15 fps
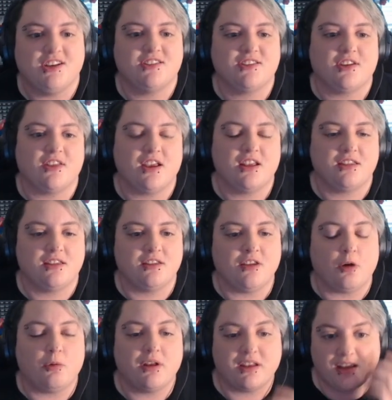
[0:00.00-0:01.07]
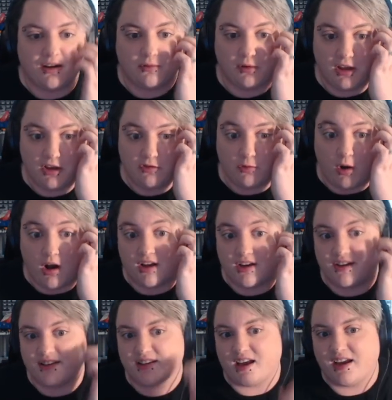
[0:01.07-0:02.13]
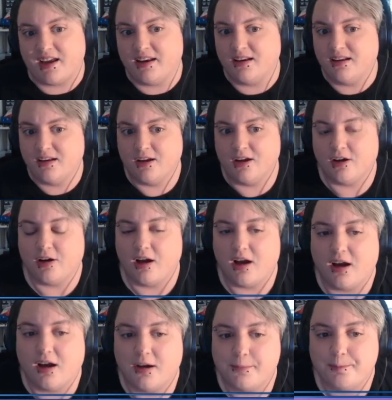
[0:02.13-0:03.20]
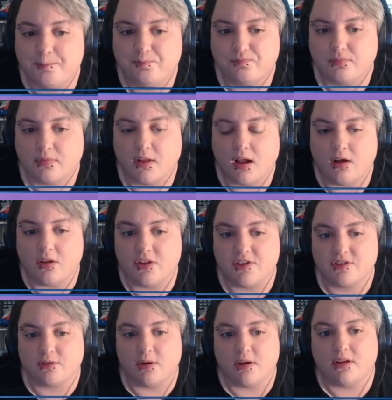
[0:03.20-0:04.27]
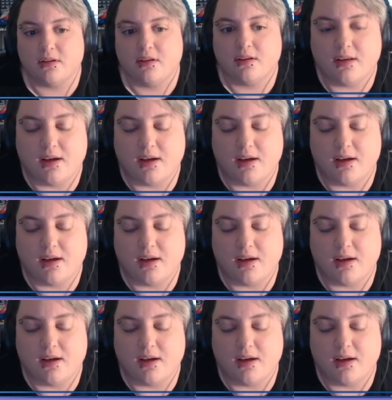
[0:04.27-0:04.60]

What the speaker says: so that no one can really draw a design on the screen